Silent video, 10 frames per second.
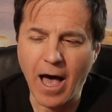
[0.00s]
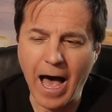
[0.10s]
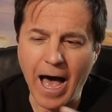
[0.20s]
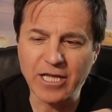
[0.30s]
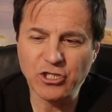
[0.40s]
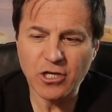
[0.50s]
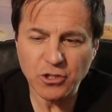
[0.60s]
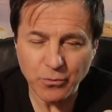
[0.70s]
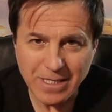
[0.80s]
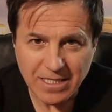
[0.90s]
I
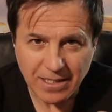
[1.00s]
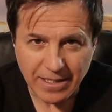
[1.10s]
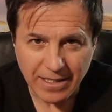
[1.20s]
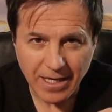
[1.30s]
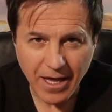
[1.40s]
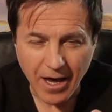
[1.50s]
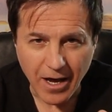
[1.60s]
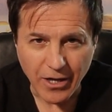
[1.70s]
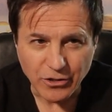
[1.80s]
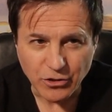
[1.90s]
just recently
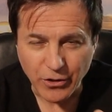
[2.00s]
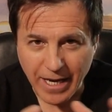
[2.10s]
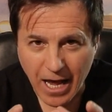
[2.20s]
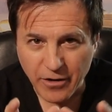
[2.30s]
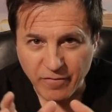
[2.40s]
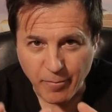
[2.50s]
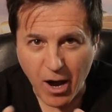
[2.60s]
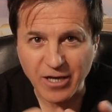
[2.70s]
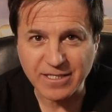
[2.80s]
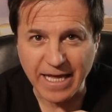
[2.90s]
took it out of the
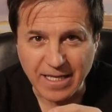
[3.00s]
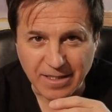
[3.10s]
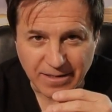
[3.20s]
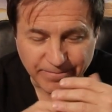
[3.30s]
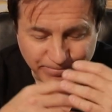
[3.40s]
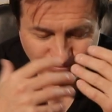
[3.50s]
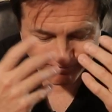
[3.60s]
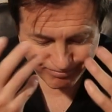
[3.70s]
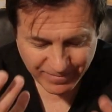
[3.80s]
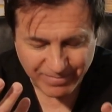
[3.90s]
box and
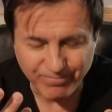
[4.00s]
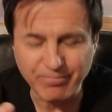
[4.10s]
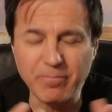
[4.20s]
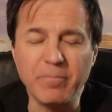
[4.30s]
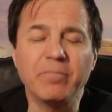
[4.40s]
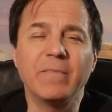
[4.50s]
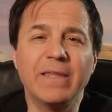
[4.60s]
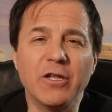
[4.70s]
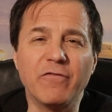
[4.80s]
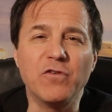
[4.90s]

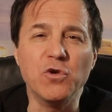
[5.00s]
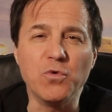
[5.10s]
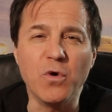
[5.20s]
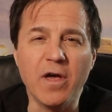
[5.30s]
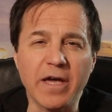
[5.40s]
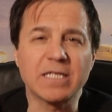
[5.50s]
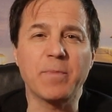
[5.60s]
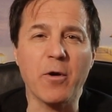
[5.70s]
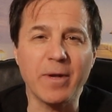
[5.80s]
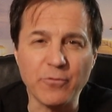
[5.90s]
did a few
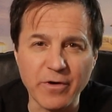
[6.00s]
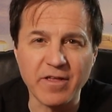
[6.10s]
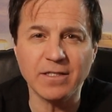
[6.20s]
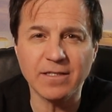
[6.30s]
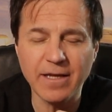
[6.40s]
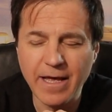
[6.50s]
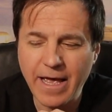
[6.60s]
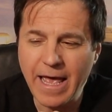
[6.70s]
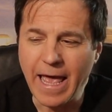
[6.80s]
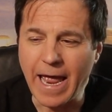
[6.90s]
experiments with it,
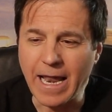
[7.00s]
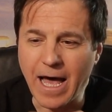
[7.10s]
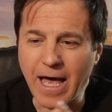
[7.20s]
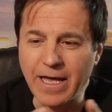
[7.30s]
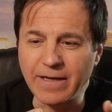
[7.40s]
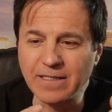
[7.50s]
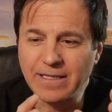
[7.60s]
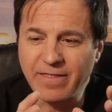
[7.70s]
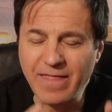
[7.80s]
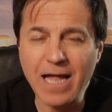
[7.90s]
and I
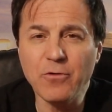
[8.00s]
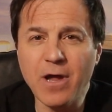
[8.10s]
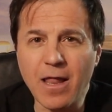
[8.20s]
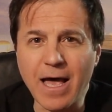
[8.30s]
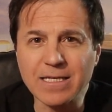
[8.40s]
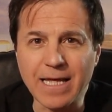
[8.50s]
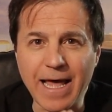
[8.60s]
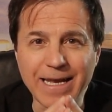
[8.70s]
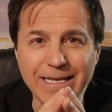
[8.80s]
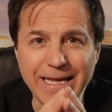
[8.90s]
then realized that
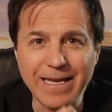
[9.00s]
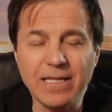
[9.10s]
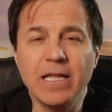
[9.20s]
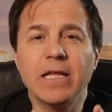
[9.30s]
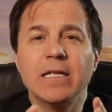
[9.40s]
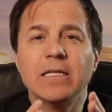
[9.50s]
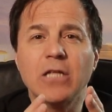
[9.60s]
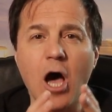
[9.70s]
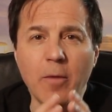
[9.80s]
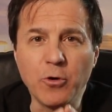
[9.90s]
I needed
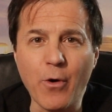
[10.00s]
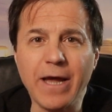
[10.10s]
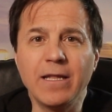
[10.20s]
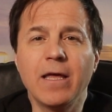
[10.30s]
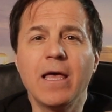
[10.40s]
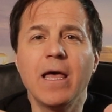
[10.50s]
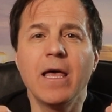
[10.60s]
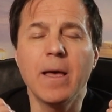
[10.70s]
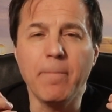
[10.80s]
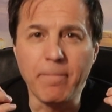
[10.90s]
to upgrade
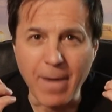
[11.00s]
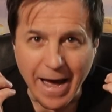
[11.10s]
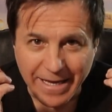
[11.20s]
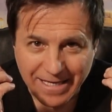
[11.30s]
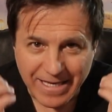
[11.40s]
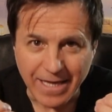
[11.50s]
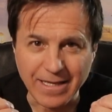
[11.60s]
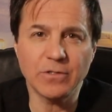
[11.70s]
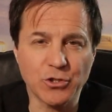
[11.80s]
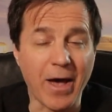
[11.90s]
my
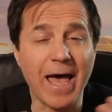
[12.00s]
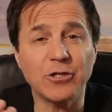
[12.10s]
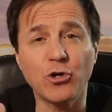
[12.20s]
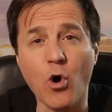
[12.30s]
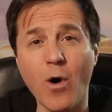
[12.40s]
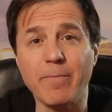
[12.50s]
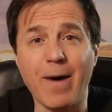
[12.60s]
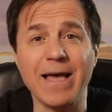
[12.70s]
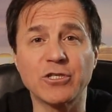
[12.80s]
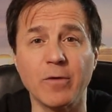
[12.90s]
kit. So I had to go and
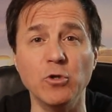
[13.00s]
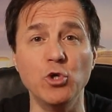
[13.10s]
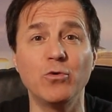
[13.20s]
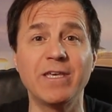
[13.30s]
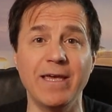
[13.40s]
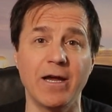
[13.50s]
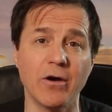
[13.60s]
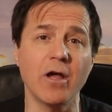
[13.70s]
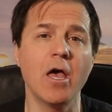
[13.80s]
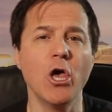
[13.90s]
buy some new
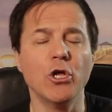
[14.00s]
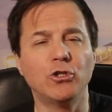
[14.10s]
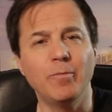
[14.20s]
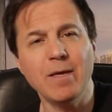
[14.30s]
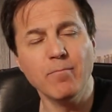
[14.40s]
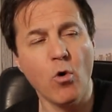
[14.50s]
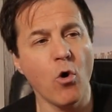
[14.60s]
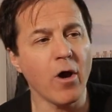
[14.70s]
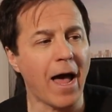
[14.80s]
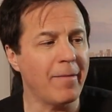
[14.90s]
gear to be
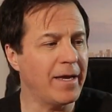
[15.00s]
more,